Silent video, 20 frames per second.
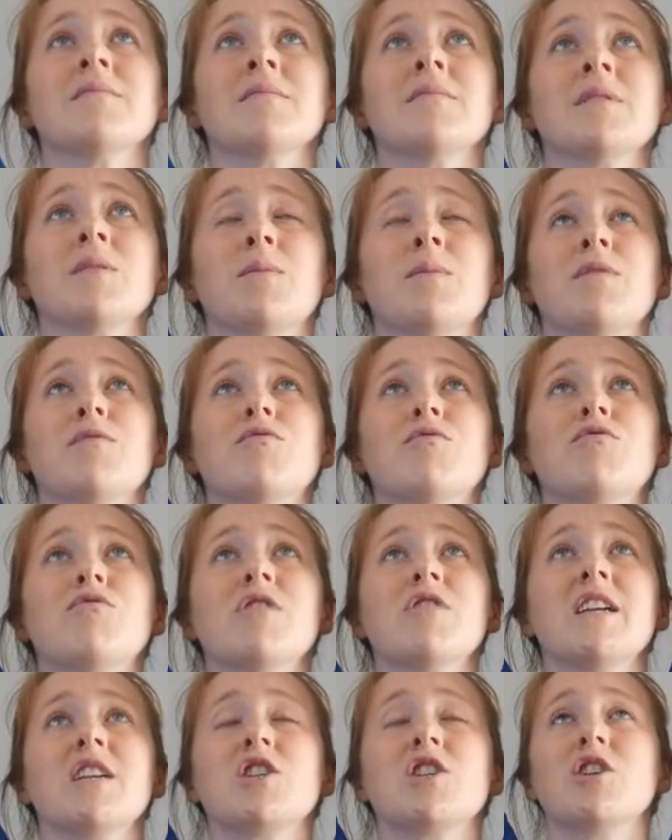we
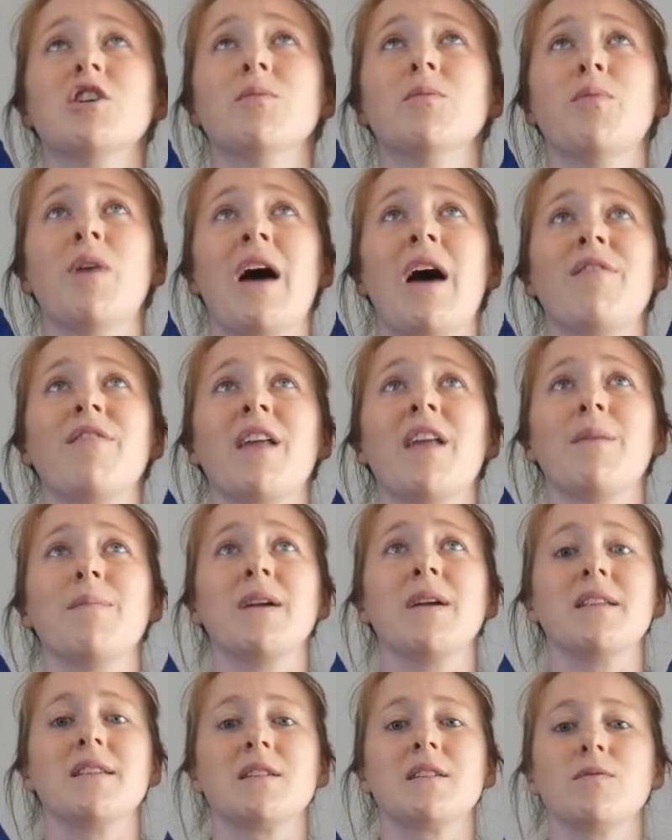reach up, whatever that
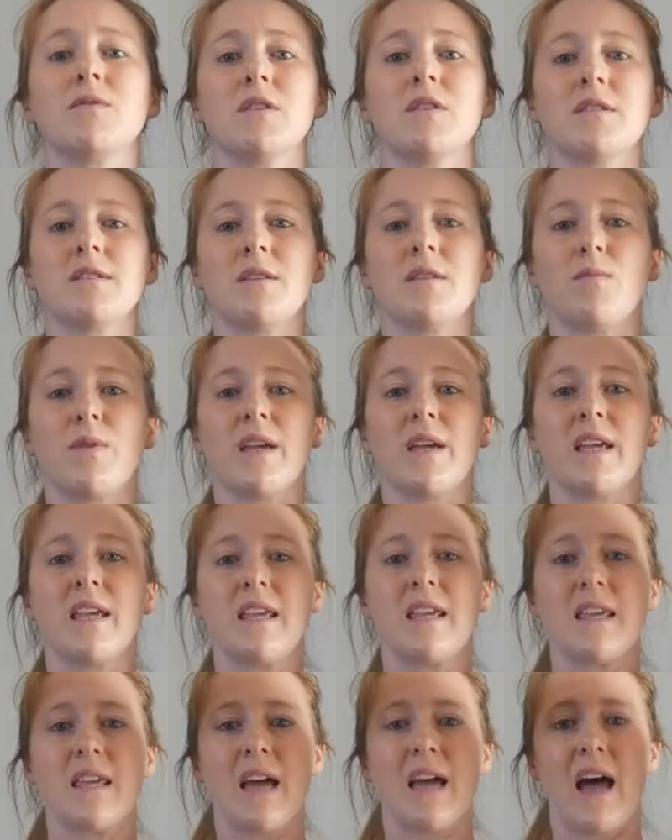means to us, and we
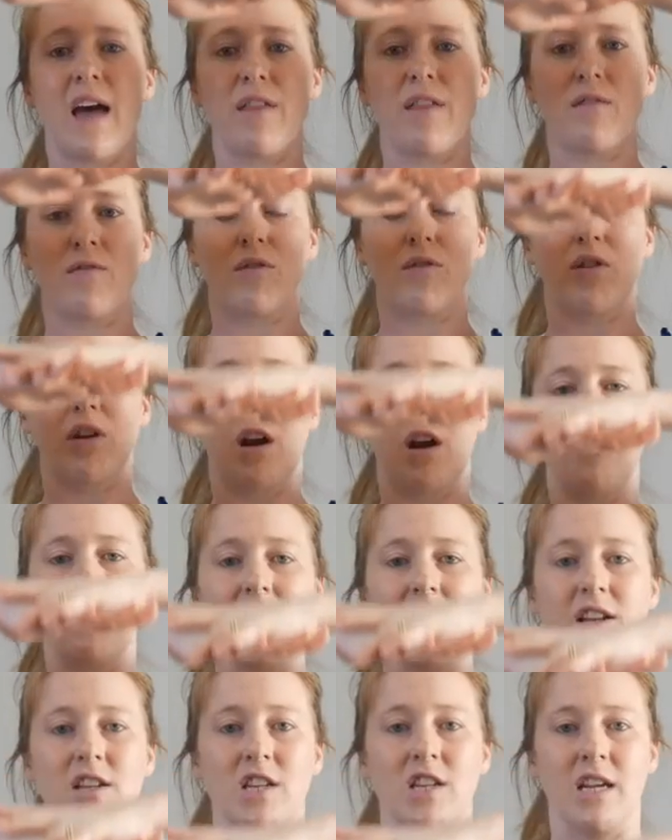gather all our
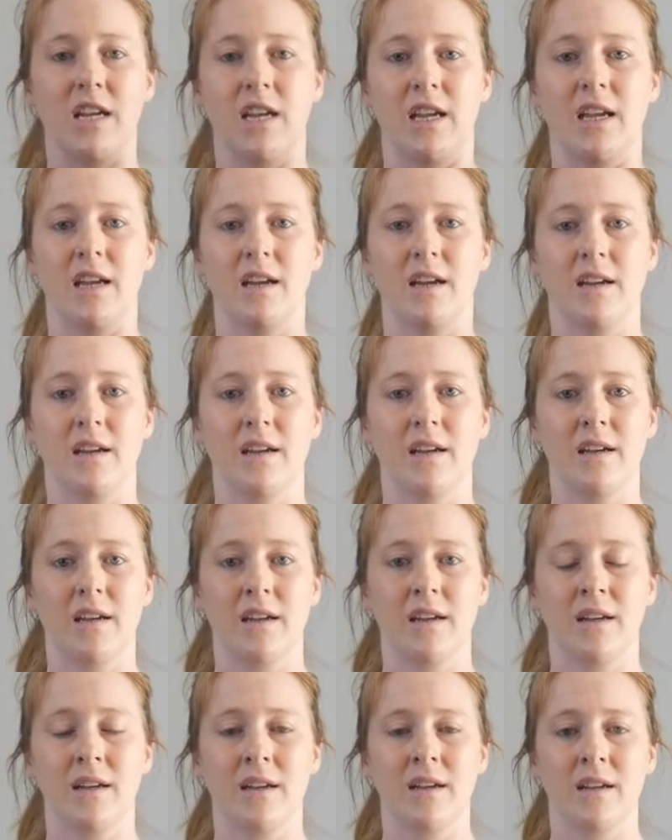energy
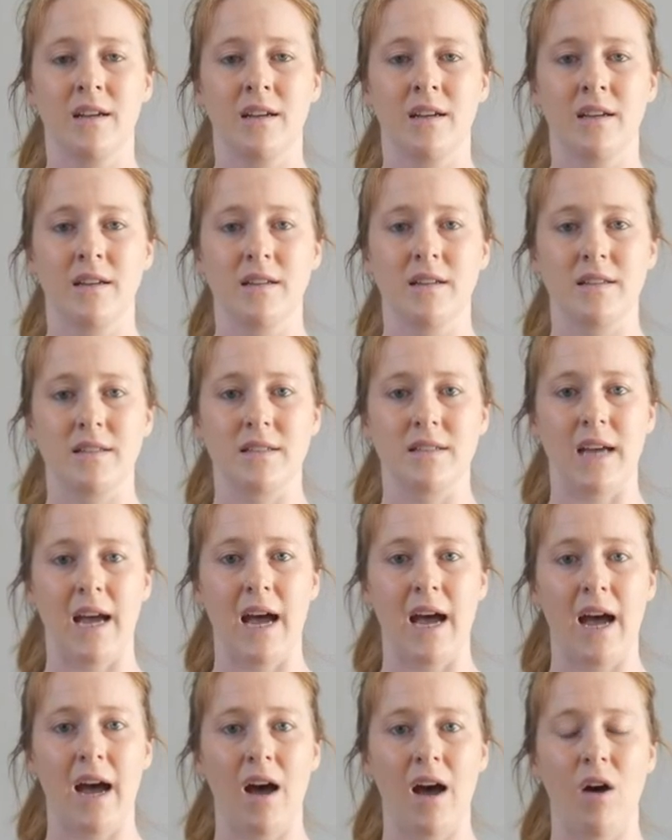
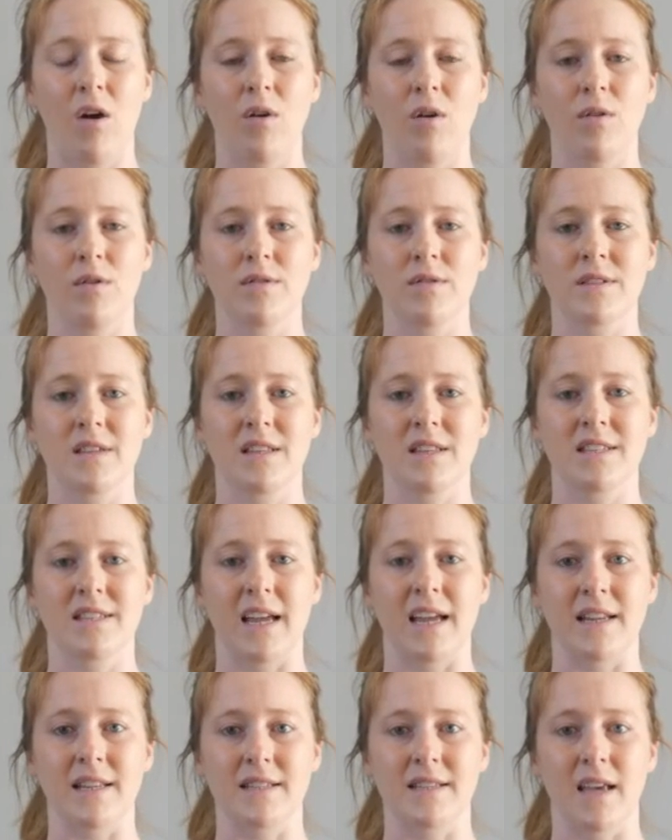down to the
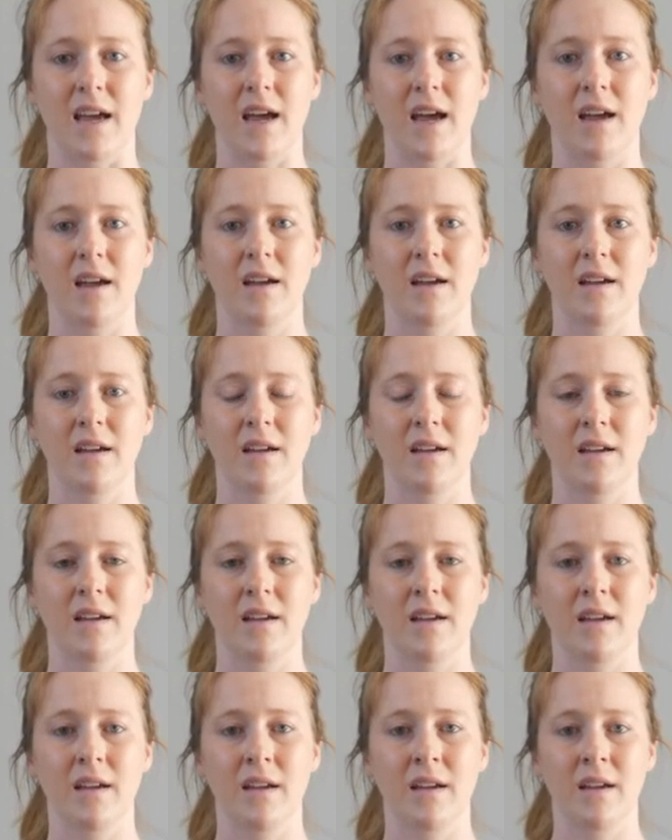centre
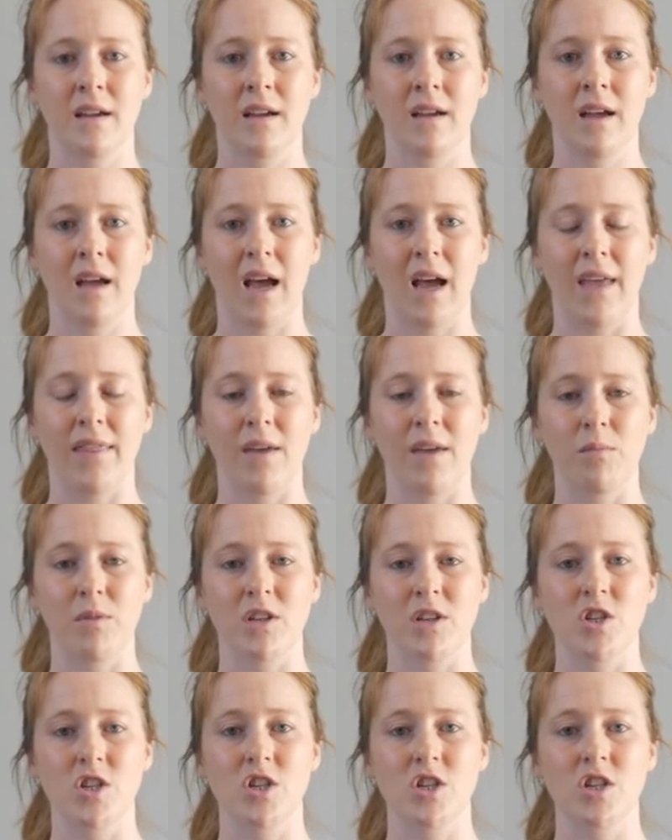and then we
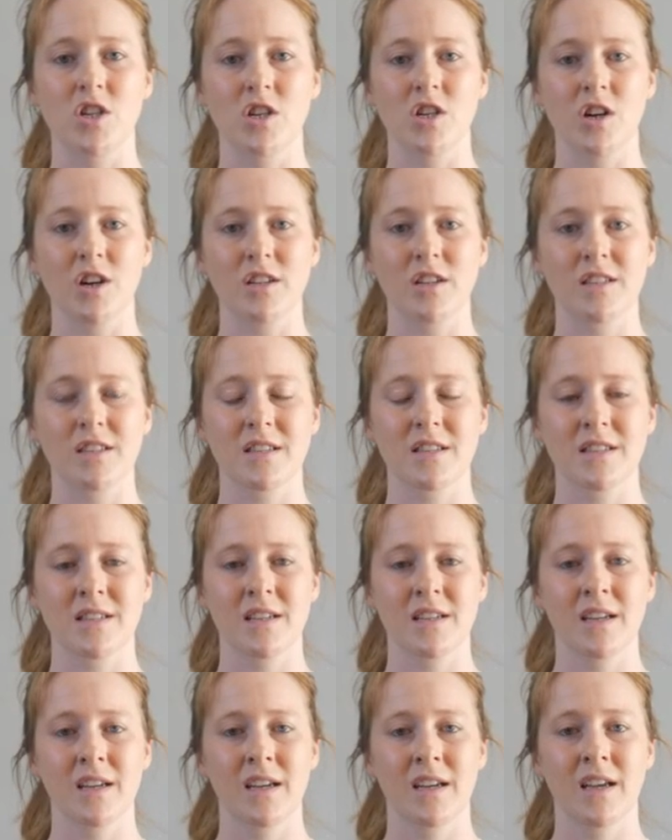just
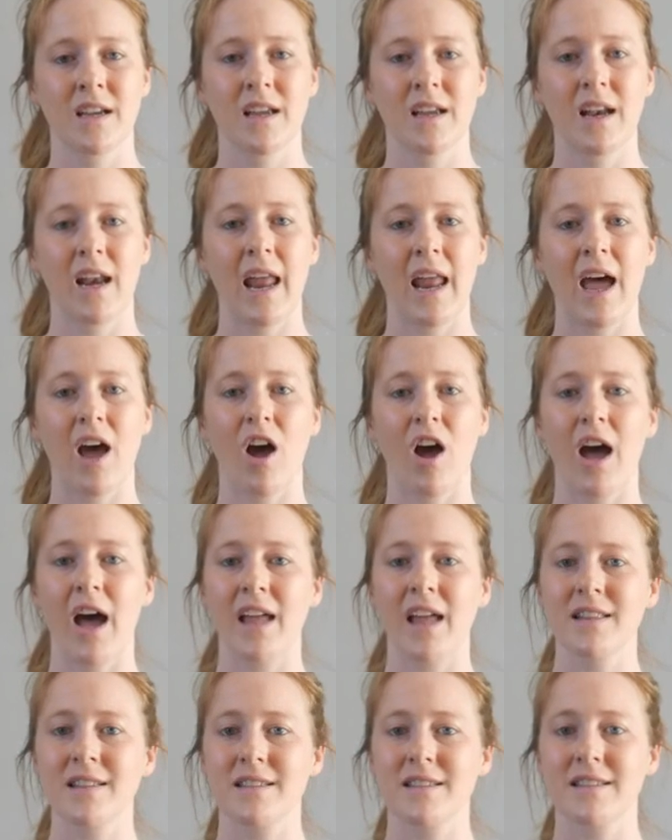let our
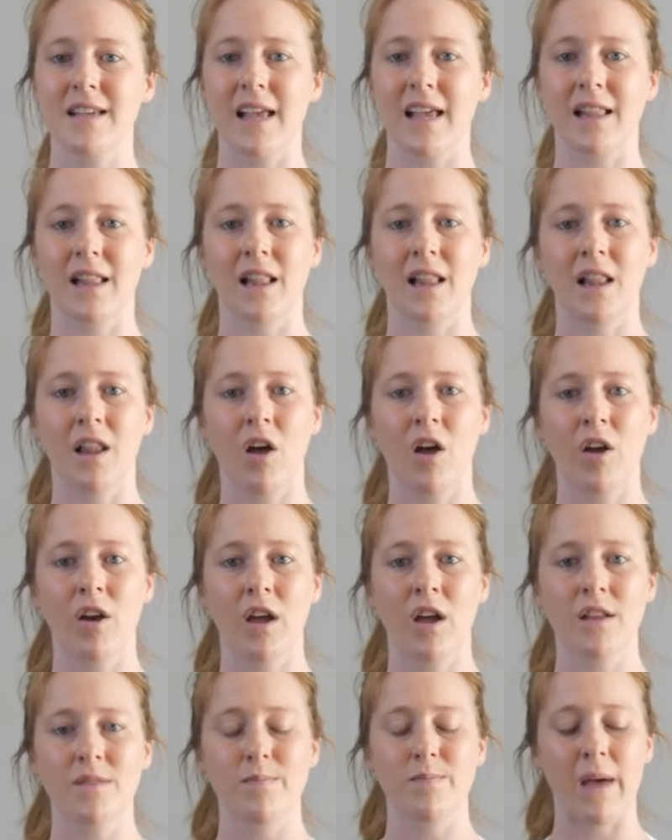hands settle on
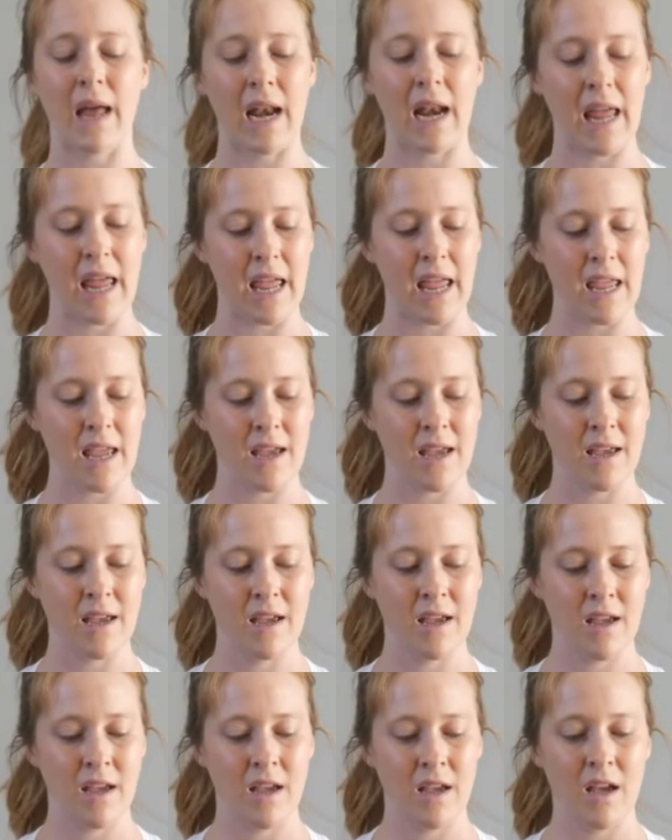our belly,
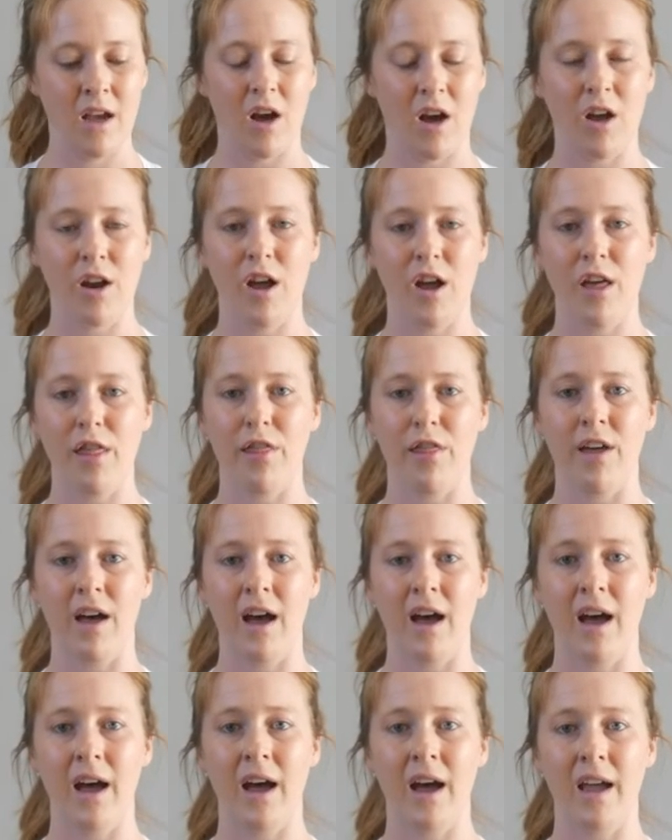on our
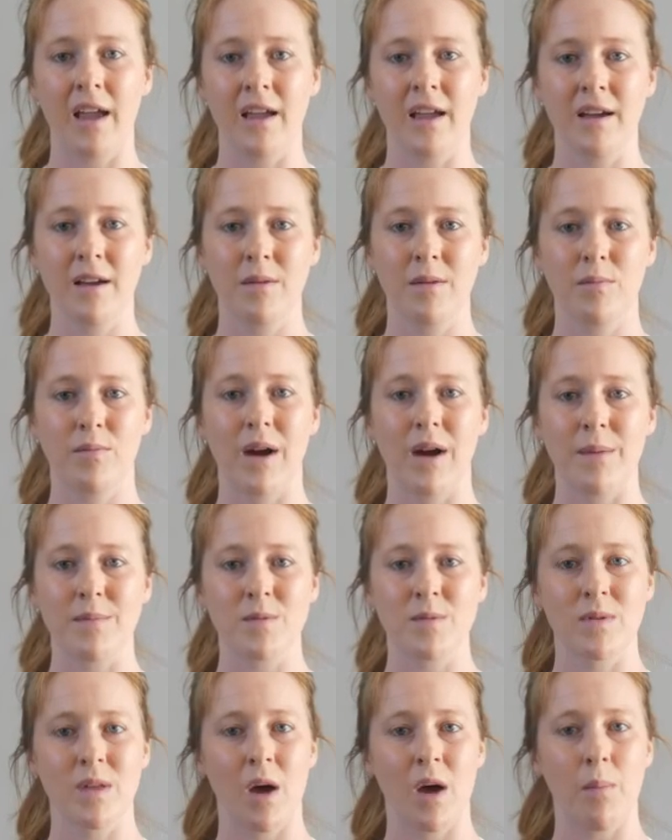thigh, perhaps
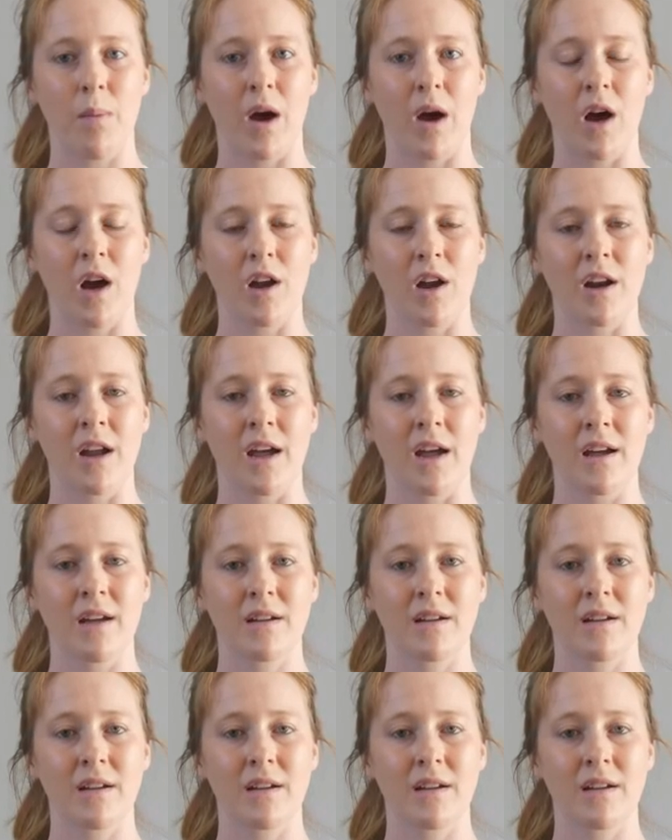with our partner.